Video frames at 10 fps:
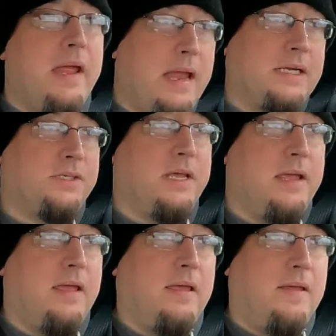and
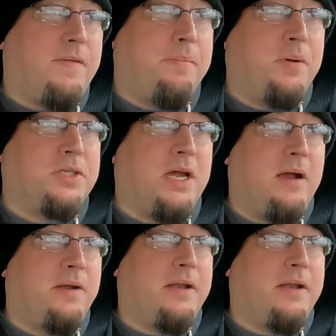actually, if I push hard